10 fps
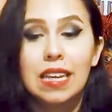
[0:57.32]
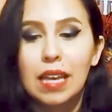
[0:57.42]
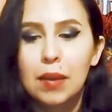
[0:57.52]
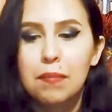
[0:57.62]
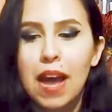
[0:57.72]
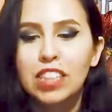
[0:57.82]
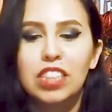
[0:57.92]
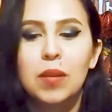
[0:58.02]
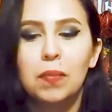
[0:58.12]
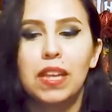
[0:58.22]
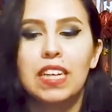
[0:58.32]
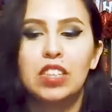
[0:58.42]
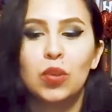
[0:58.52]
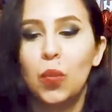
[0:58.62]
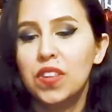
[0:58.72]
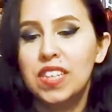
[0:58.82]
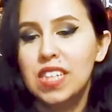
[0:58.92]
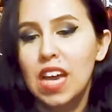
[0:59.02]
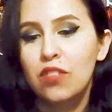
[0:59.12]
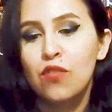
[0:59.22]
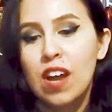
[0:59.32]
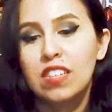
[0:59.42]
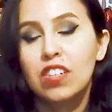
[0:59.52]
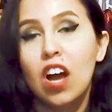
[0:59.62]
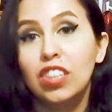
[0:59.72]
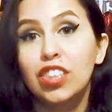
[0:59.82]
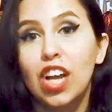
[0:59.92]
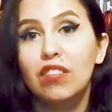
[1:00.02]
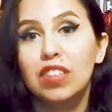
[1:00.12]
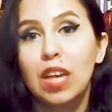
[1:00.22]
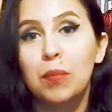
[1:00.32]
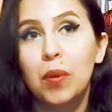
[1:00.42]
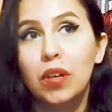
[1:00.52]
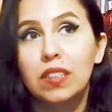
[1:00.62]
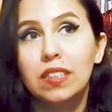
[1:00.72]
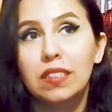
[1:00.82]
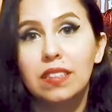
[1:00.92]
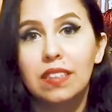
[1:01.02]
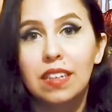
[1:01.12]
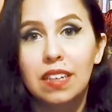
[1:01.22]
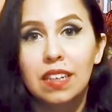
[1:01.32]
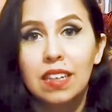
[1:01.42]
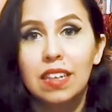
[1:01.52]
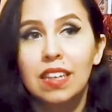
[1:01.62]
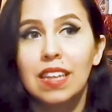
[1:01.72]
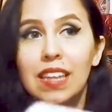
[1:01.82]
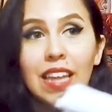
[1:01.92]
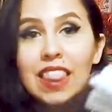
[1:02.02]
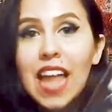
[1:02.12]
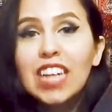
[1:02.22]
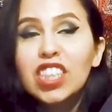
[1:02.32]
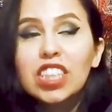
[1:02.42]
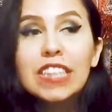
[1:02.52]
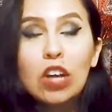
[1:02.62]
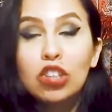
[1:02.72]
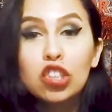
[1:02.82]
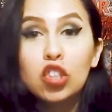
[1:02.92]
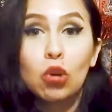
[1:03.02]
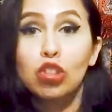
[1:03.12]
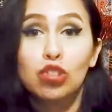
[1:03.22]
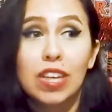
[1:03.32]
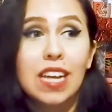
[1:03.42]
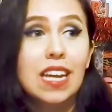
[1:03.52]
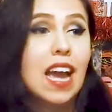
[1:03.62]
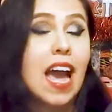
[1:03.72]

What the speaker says: "Imagine a place where the dead rest on shelves like books." Like, that just sounds so intriguing,